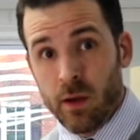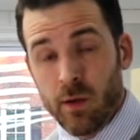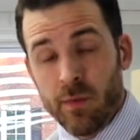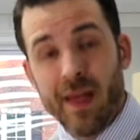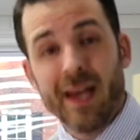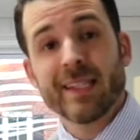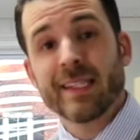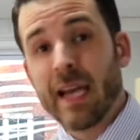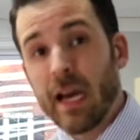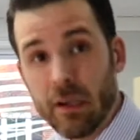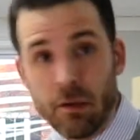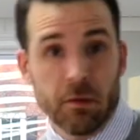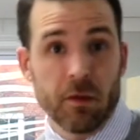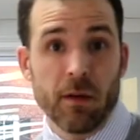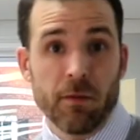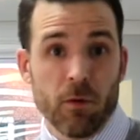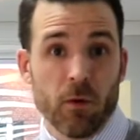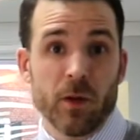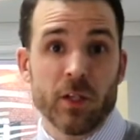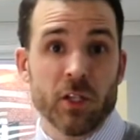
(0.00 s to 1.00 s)
That's how you
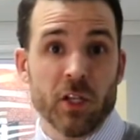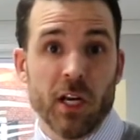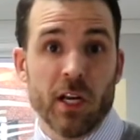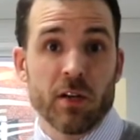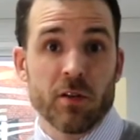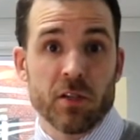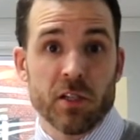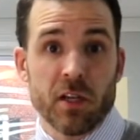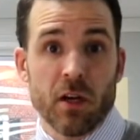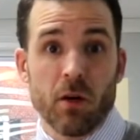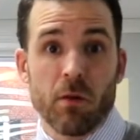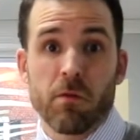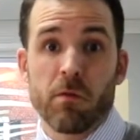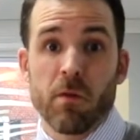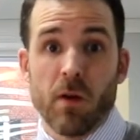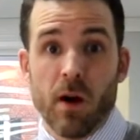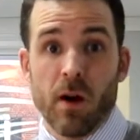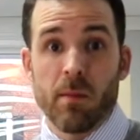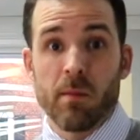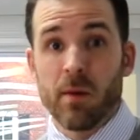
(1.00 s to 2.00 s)
differentiate yourself
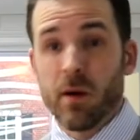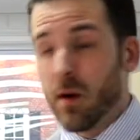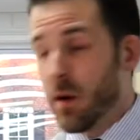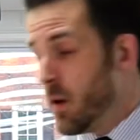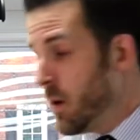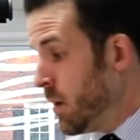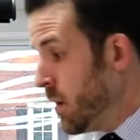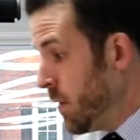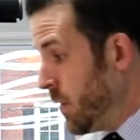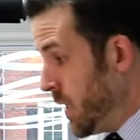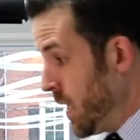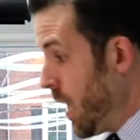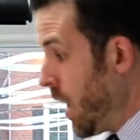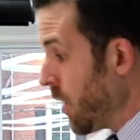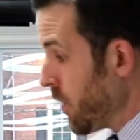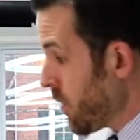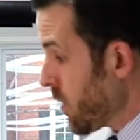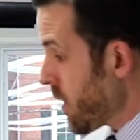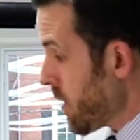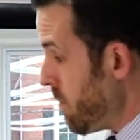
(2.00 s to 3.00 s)
from the
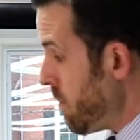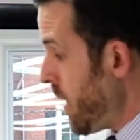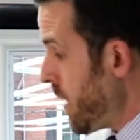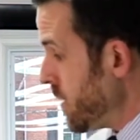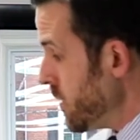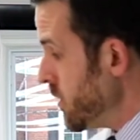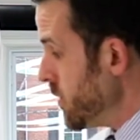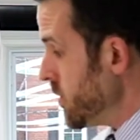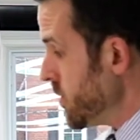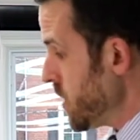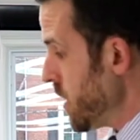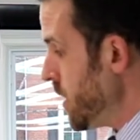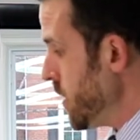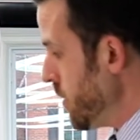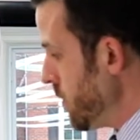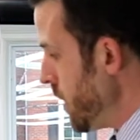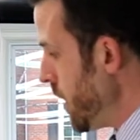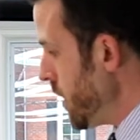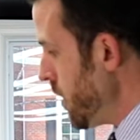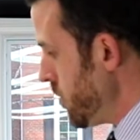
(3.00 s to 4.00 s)
other competitors in
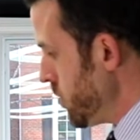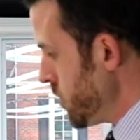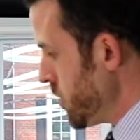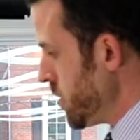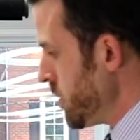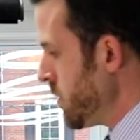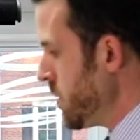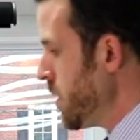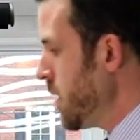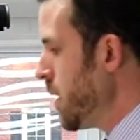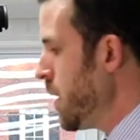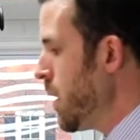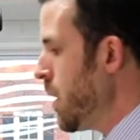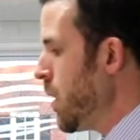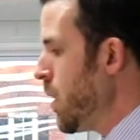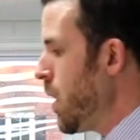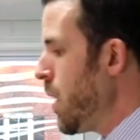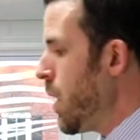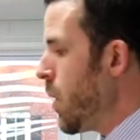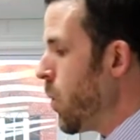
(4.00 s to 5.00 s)
the red ocean.
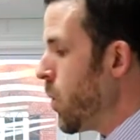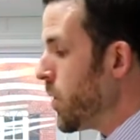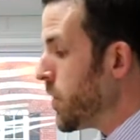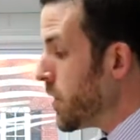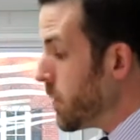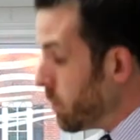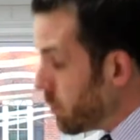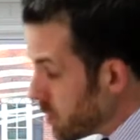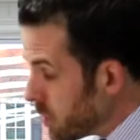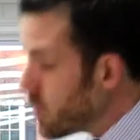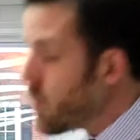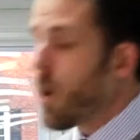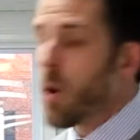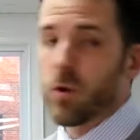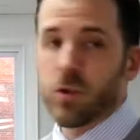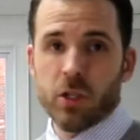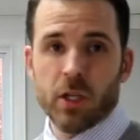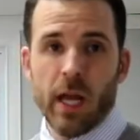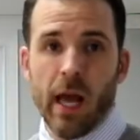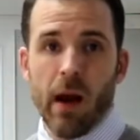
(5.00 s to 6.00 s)
With the blue
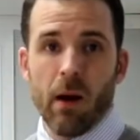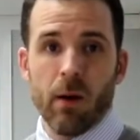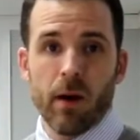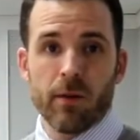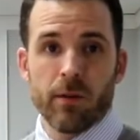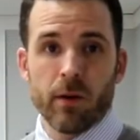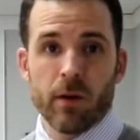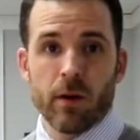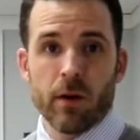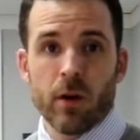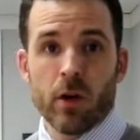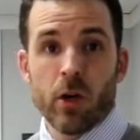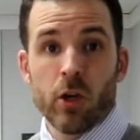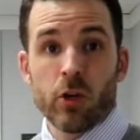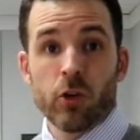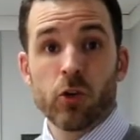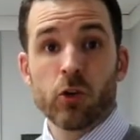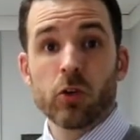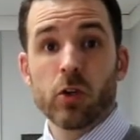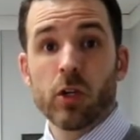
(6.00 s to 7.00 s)
ocean, however,
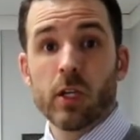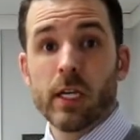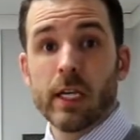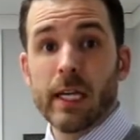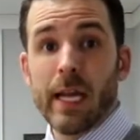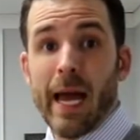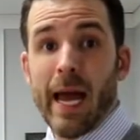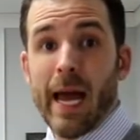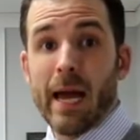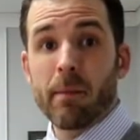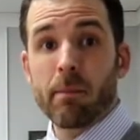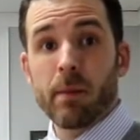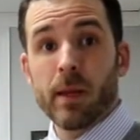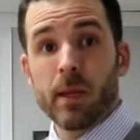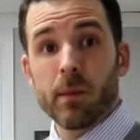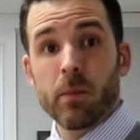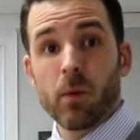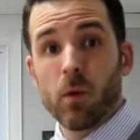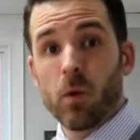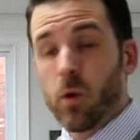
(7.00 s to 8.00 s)
you're looking at
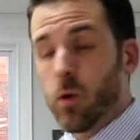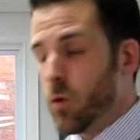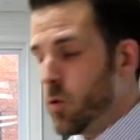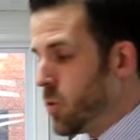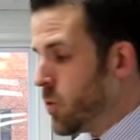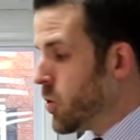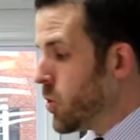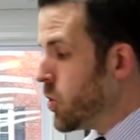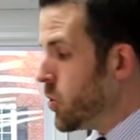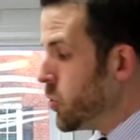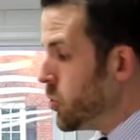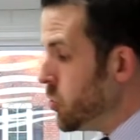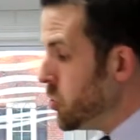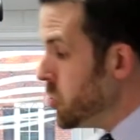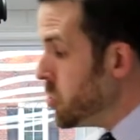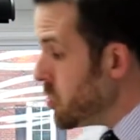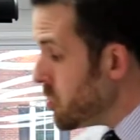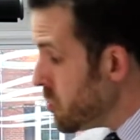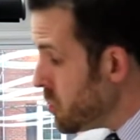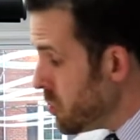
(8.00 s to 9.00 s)
people who could
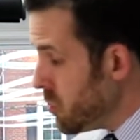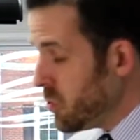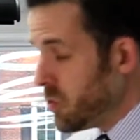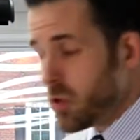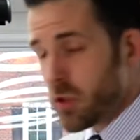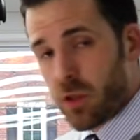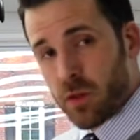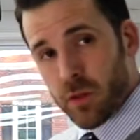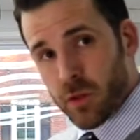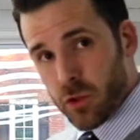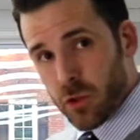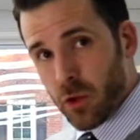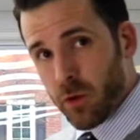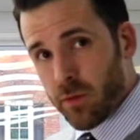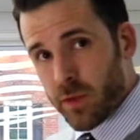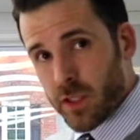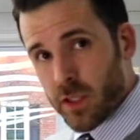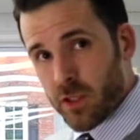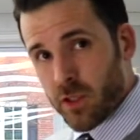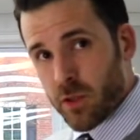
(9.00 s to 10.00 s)
use the
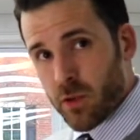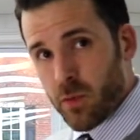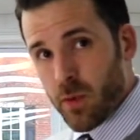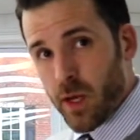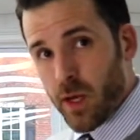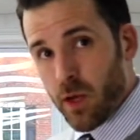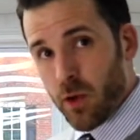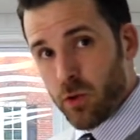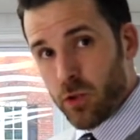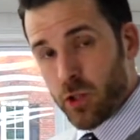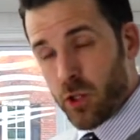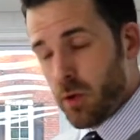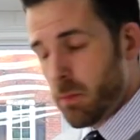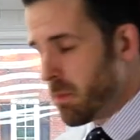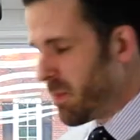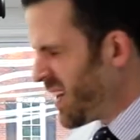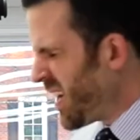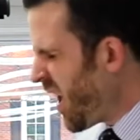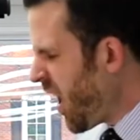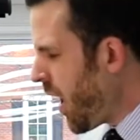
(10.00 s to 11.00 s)
services in the red ocean
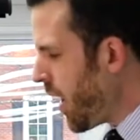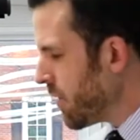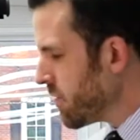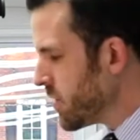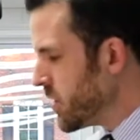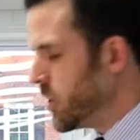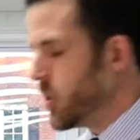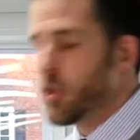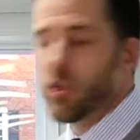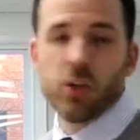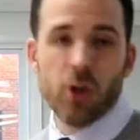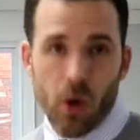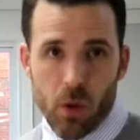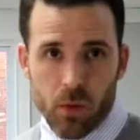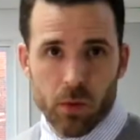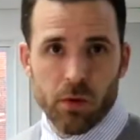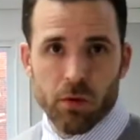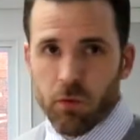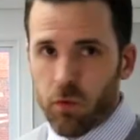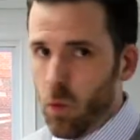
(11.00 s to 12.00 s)
but often
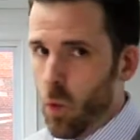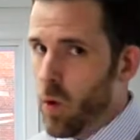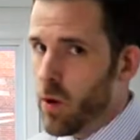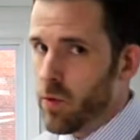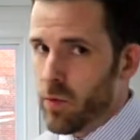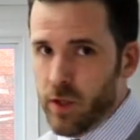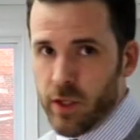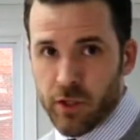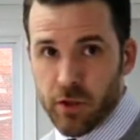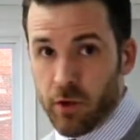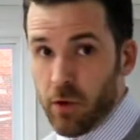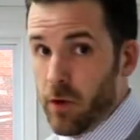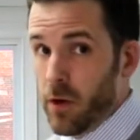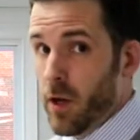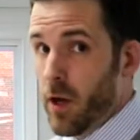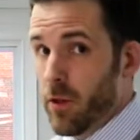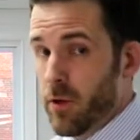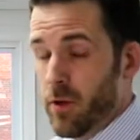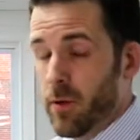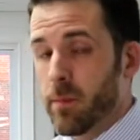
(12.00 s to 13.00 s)
don't for one reason or
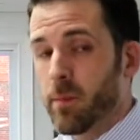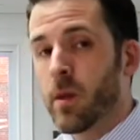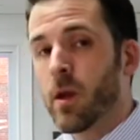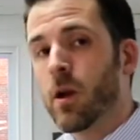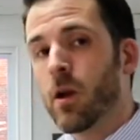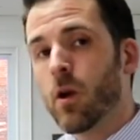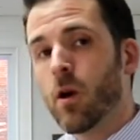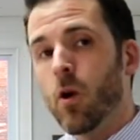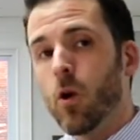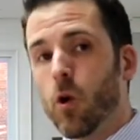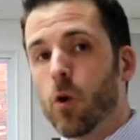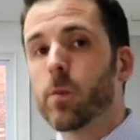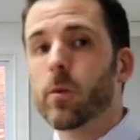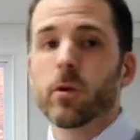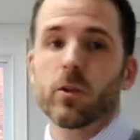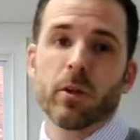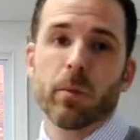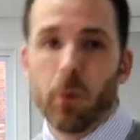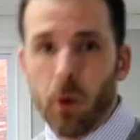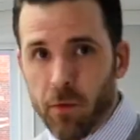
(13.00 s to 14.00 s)
another.
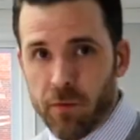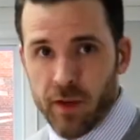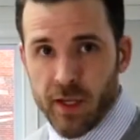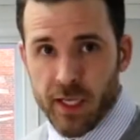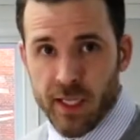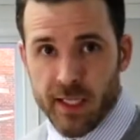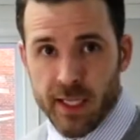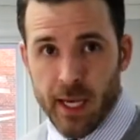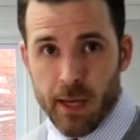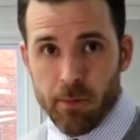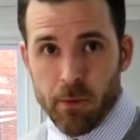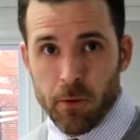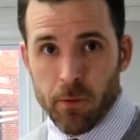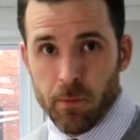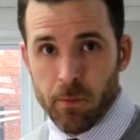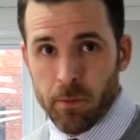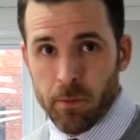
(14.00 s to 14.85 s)
Uber is a perfect example.